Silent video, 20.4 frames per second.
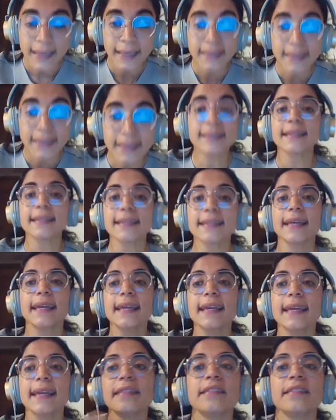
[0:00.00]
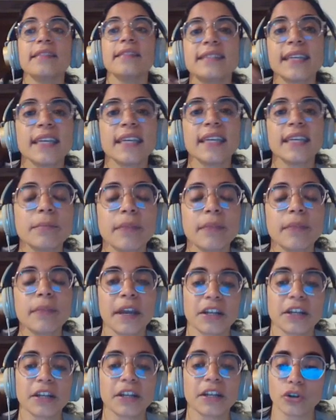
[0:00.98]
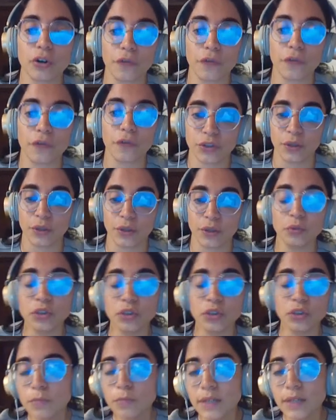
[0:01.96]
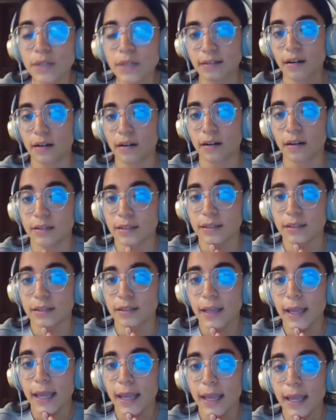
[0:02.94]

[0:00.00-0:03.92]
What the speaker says: is in the same direction of this weight. Which means, guys,